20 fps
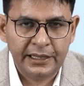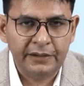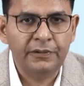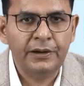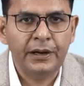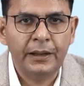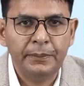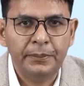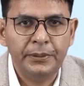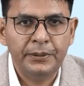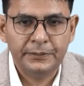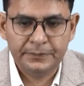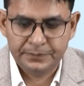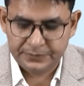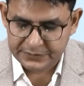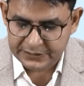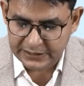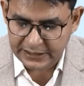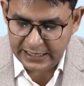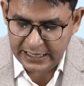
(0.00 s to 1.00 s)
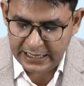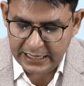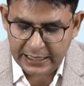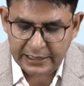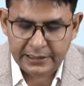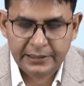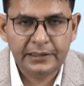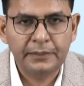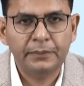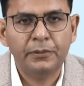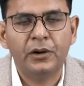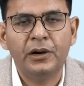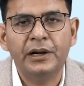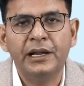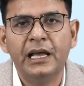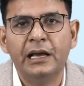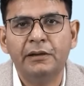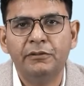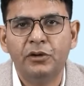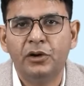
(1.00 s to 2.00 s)
given up and the
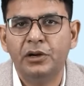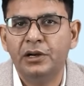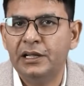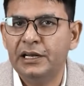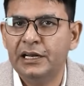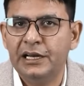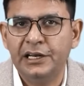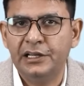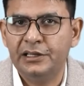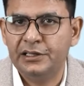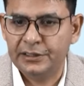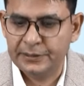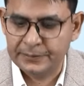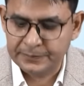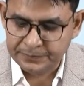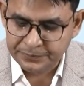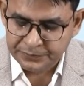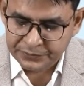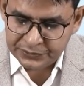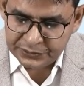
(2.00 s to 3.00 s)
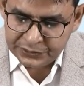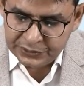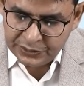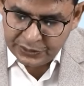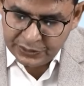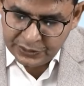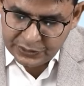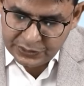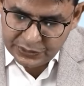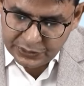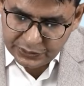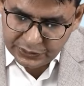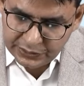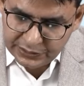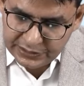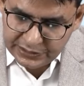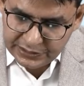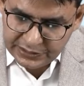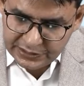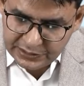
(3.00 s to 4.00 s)
body have not done anything. So
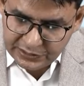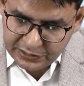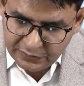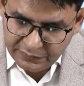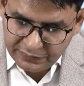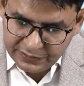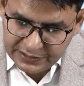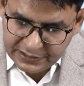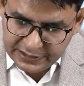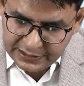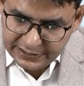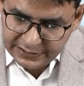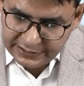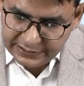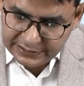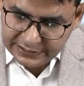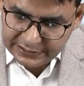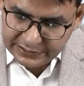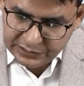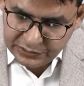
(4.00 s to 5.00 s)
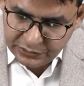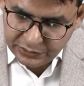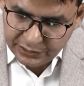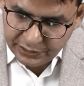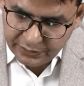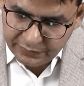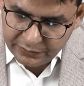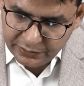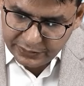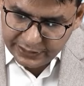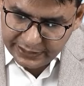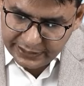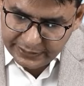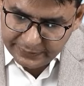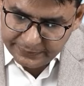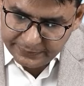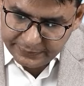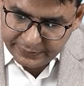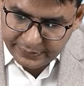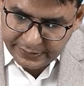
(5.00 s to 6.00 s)
this is obviously the story of today,
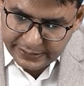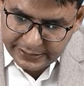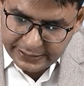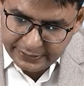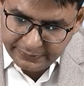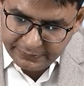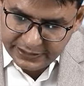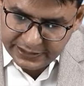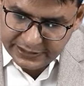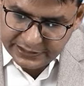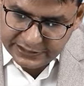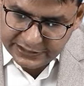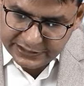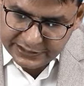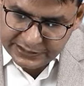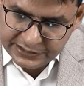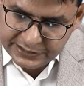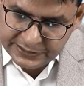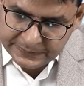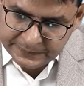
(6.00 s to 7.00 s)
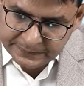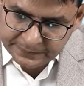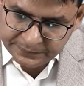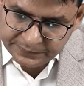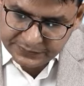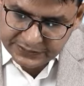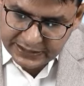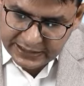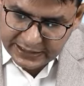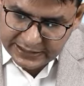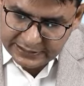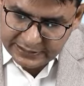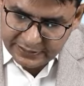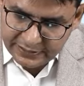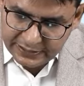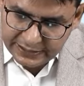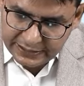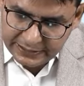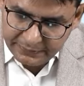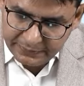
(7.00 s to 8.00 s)
ready-made things, and the
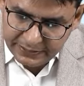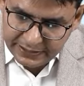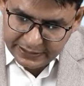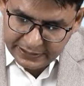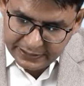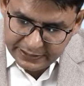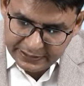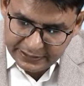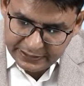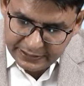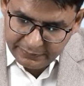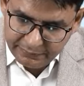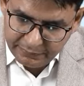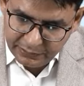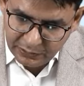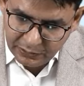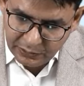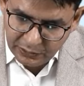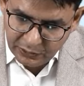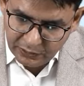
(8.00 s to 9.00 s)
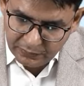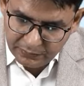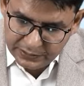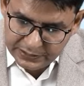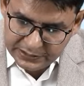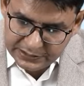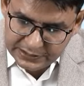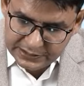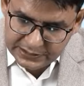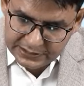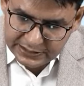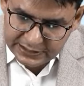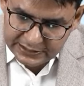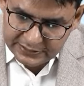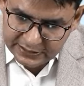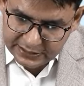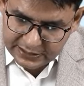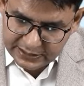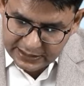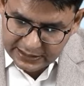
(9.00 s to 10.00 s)
ready-made immunoglobulins
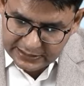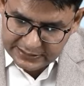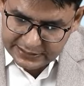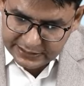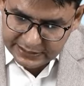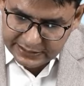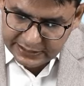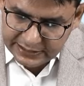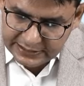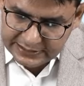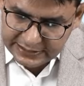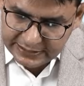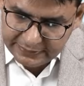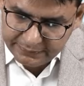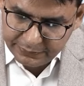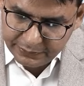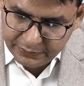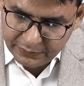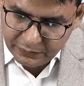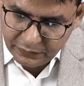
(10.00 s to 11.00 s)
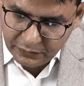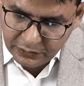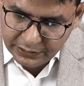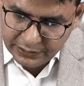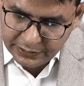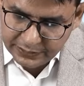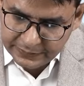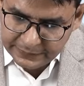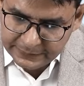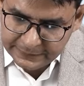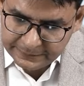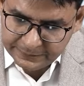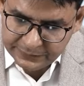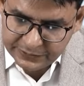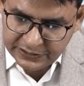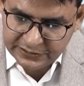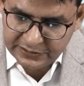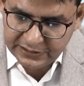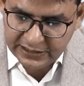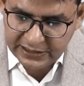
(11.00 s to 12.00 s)
is a classical example of what?
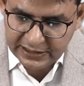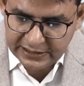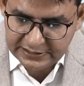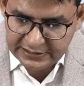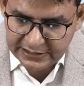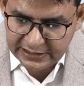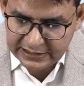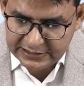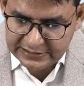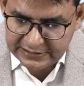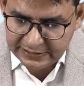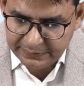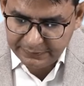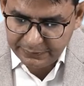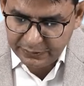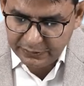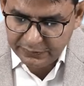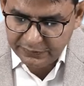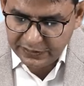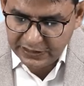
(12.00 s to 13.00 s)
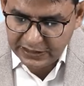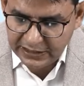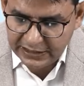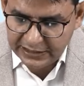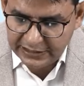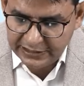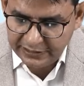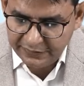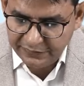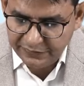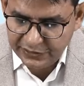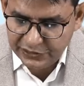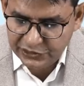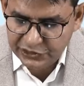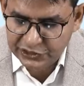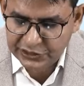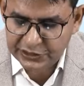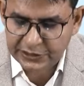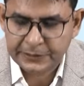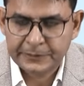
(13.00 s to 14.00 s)
It's a classical example of
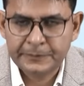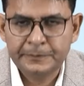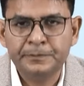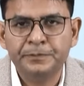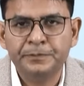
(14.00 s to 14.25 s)
artificial